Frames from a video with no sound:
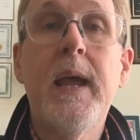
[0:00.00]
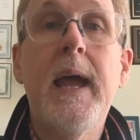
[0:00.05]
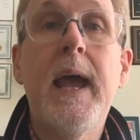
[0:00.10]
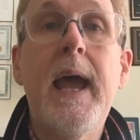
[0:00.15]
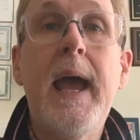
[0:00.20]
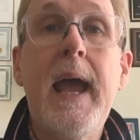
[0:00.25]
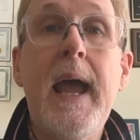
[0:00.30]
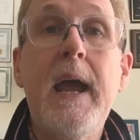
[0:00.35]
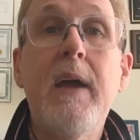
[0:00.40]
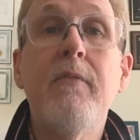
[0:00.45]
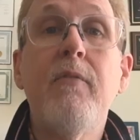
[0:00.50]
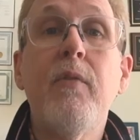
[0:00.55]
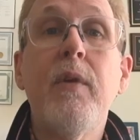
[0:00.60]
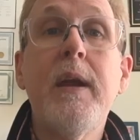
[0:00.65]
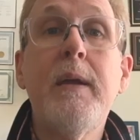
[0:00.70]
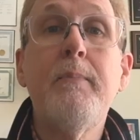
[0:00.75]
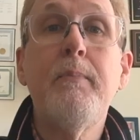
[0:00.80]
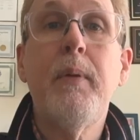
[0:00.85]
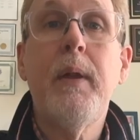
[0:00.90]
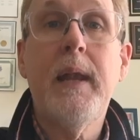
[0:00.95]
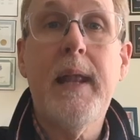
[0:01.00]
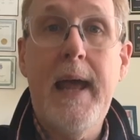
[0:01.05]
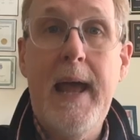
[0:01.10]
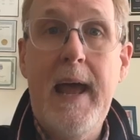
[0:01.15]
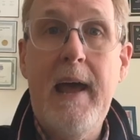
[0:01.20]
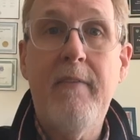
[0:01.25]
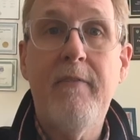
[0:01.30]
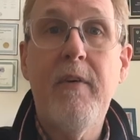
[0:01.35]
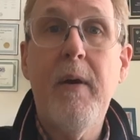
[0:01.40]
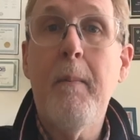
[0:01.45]
Every
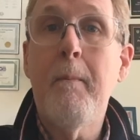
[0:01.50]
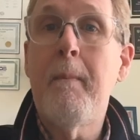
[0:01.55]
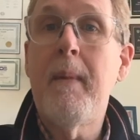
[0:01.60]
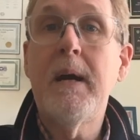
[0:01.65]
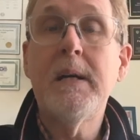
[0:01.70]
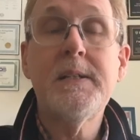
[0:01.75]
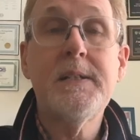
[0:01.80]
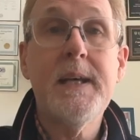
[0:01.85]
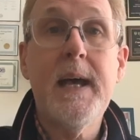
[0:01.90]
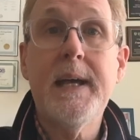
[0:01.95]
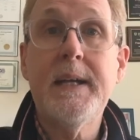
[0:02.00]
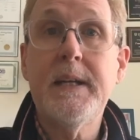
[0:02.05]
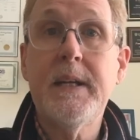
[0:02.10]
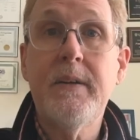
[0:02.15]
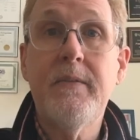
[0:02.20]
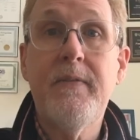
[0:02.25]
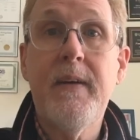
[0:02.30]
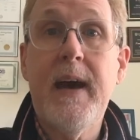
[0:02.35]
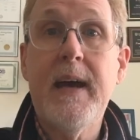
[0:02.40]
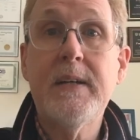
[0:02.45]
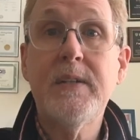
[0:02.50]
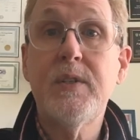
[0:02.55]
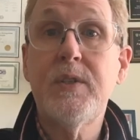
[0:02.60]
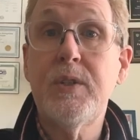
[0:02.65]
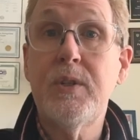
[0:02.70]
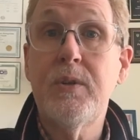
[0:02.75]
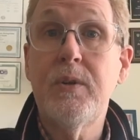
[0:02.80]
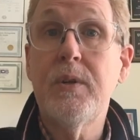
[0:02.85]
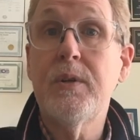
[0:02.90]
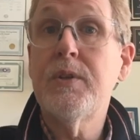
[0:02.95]
PLAAFP must identify
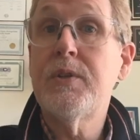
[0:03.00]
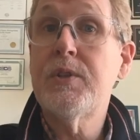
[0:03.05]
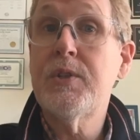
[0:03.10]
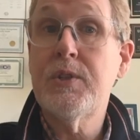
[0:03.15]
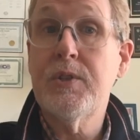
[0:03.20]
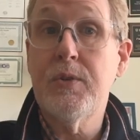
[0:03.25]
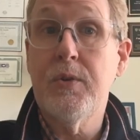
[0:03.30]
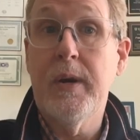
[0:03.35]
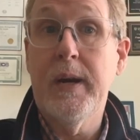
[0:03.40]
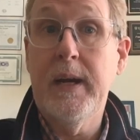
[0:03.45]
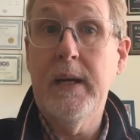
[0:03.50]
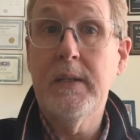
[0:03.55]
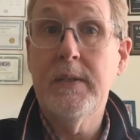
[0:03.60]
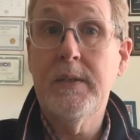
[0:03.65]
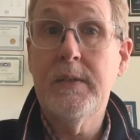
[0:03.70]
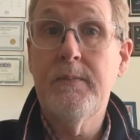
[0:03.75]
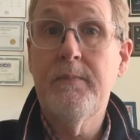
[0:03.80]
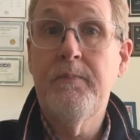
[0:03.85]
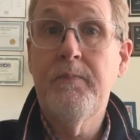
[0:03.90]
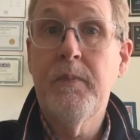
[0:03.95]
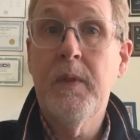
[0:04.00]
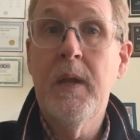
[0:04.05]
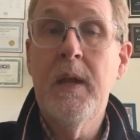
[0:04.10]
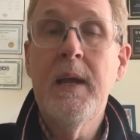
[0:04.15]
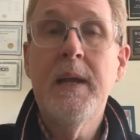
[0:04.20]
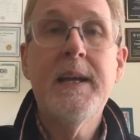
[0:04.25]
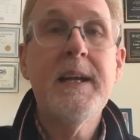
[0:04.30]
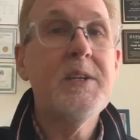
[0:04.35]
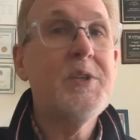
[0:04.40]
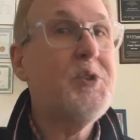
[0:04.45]
student strengths.
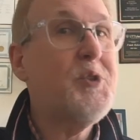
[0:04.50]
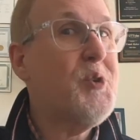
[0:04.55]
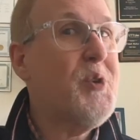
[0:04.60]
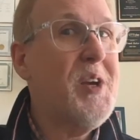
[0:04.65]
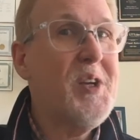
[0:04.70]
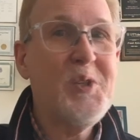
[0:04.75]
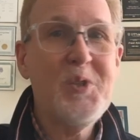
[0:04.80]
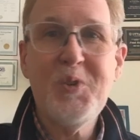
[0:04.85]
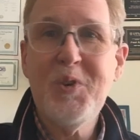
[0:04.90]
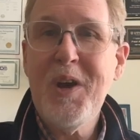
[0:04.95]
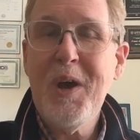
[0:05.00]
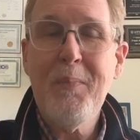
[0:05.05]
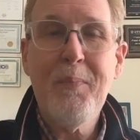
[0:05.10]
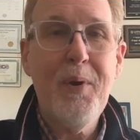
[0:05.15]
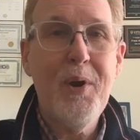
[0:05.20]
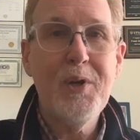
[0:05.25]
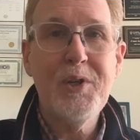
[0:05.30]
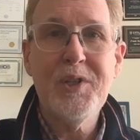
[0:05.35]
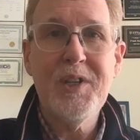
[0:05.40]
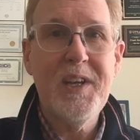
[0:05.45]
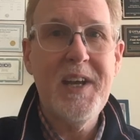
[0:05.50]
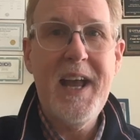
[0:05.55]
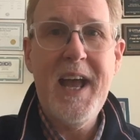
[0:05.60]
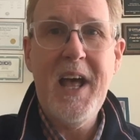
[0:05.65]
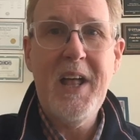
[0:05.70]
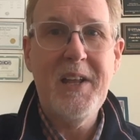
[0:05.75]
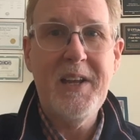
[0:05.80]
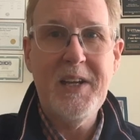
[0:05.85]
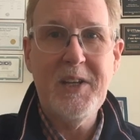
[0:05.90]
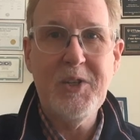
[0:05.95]
Now, strengths are not
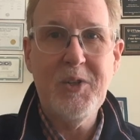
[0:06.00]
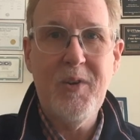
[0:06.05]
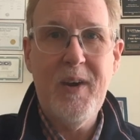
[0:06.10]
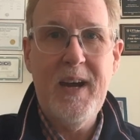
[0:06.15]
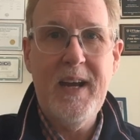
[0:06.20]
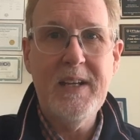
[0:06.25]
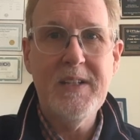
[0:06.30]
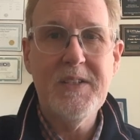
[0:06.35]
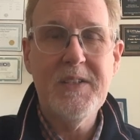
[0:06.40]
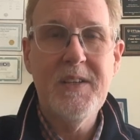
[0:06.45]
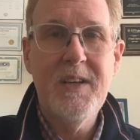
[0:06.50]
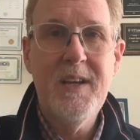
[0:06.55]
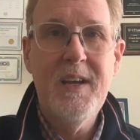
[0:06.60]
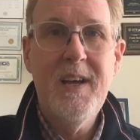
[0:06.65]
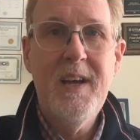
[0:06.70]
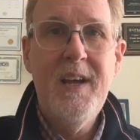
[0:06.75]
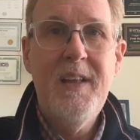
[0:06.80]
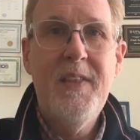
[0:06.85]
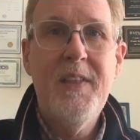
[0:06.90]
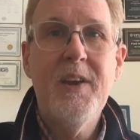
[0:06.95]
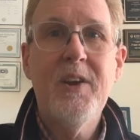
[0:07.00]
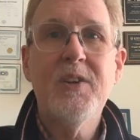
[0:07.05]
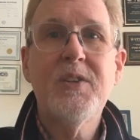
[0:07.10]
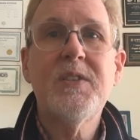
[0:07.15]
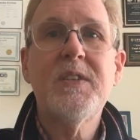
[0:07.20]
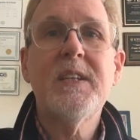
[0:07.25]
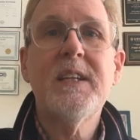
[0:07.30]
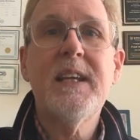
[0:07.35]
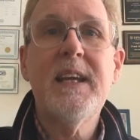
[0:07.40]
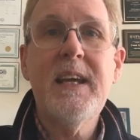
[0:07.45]
personality traits. They're
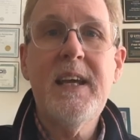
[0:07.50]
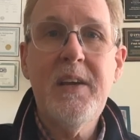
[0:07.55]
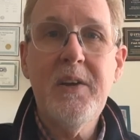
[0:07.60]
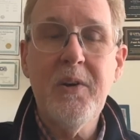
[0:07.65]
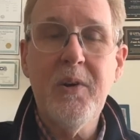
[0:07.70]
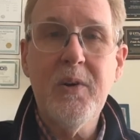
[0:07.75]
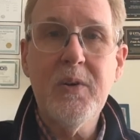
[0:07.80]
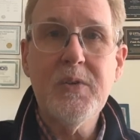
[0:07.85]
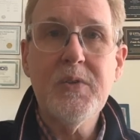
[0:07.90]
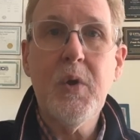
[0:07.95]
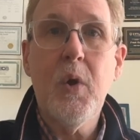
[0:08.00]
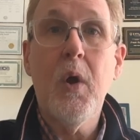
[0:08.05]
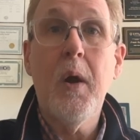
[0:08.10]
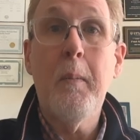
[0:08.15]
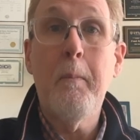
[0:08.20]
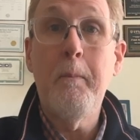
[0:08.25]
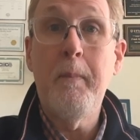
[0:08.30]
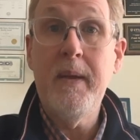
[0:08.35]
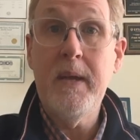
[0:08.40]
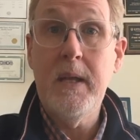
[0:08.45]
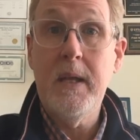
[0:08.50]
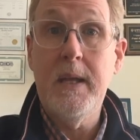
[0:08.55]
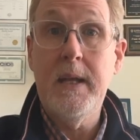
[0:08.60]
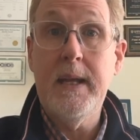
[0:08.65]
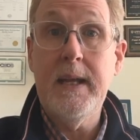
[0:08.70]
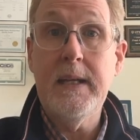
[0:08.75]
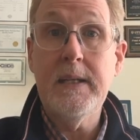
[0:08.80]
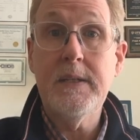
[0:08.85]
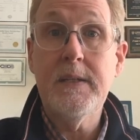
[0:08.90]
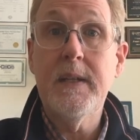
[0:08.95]
skills or
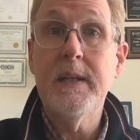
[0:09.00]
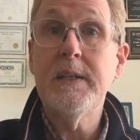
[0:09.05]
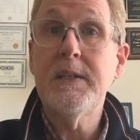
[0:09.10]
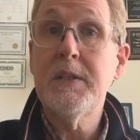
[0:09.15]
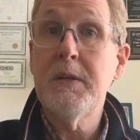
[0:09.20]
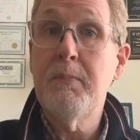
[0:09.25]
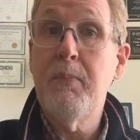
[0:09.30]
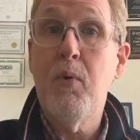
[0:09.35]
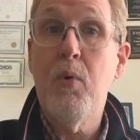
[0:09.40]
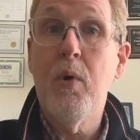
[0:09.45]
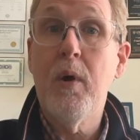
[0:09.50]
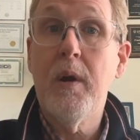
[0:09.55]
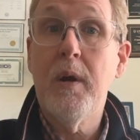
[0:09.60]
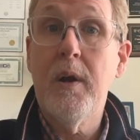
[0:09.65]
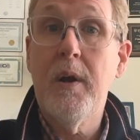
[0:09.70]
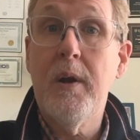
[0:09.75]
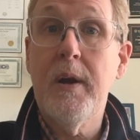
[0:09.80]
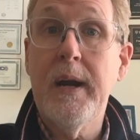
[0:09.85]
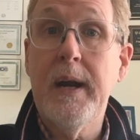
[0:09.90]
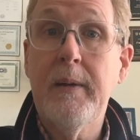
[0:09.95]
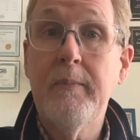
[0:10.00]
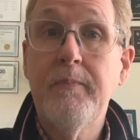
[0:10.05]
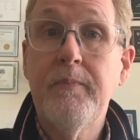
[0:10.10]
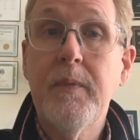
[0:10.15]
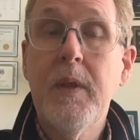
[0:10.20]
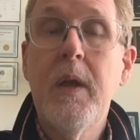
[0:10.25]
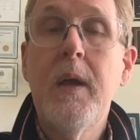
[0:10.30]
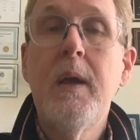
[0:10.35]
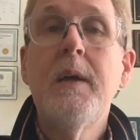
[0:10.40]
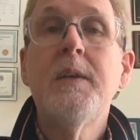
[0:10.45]
abilities that support learning.
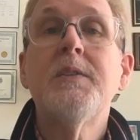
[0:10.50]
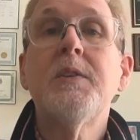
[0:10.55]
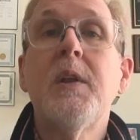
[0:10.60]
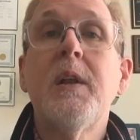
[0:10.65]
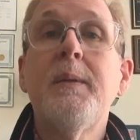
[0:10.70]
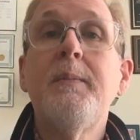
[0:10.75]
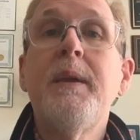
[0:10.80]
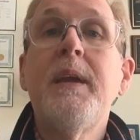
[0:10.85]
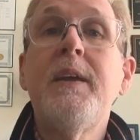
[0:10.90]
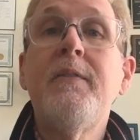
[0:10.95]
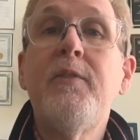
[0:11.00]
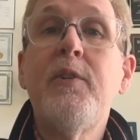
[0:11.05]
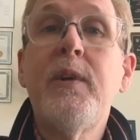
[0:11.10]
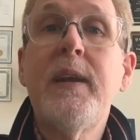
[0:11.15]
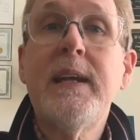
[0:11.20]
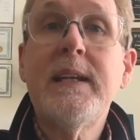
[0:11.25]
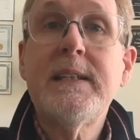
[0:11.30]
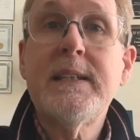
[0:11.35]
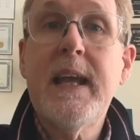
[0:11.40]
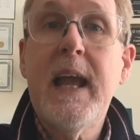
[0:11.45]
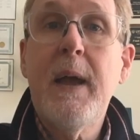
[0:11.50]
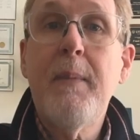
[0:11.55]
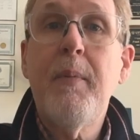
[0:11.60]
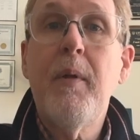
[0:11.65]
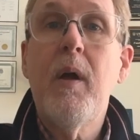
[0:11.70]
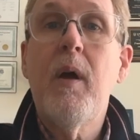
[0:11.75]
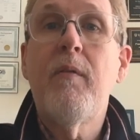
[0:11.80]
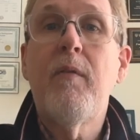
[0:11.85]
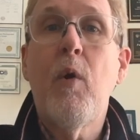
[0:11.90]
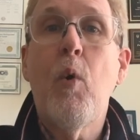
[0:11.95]
So let me give you an
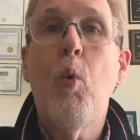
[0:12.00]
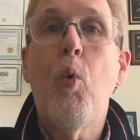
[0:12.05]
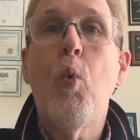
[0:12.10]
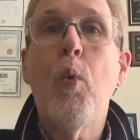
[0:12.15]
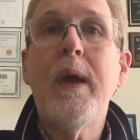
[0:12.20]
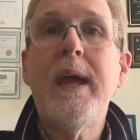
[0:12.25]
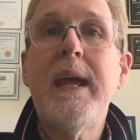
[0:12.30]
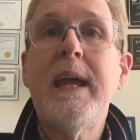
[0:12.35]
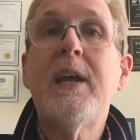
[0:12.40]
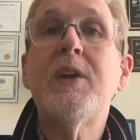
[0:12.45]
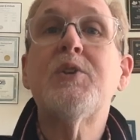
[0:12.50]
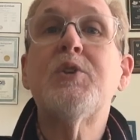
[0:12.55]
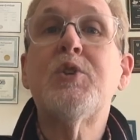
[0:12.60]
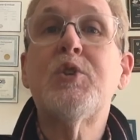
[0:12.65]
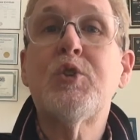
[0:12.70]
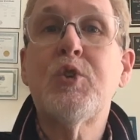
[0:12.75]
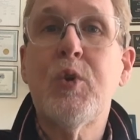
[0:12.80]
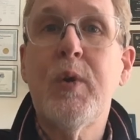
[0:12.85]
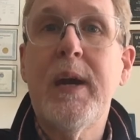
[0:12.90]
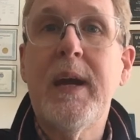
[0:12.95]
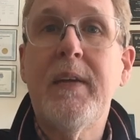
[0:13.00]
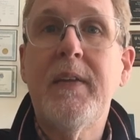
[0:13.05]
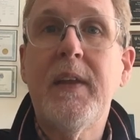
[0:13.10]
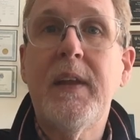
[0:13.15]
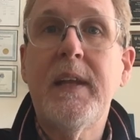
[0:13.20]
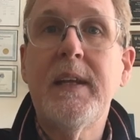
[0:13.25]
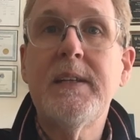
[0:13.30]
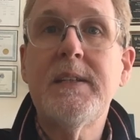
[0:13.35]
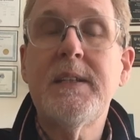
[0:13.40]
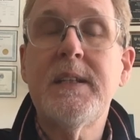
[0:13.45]
example of a weak strength
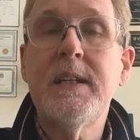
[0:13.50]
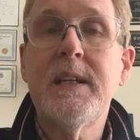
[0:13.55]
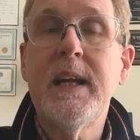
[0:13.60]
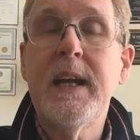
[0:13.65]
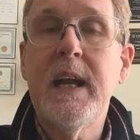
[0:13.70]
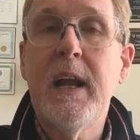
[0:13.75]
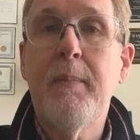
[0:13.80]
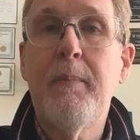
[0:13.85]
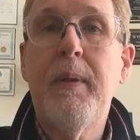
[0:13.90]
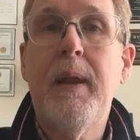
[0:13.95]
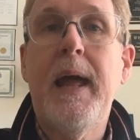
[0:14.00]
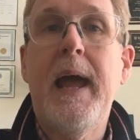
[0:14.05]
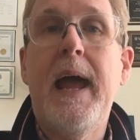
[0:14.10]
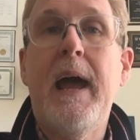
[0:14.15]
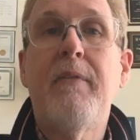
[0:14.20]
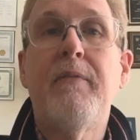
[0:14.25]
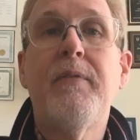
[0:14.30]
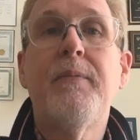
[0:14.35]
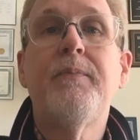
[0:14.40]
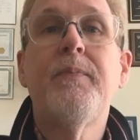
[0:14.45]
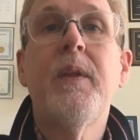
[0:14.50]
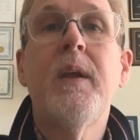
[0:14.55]
listed in a PLAAFP.